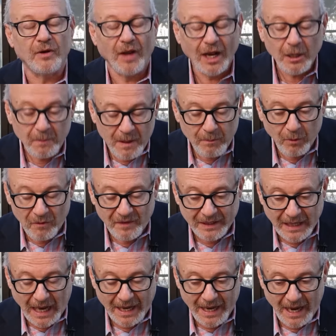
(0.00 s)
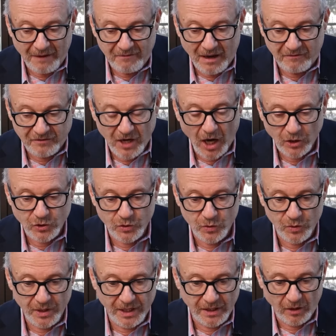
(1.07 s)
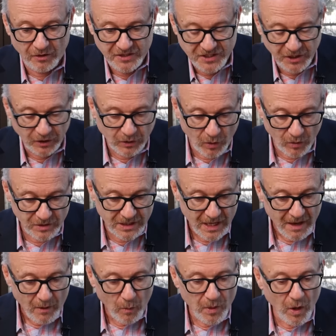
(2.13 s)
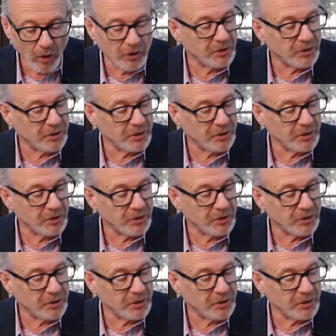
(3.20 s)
lot of people that I, I've, I've talked to in our circles, we all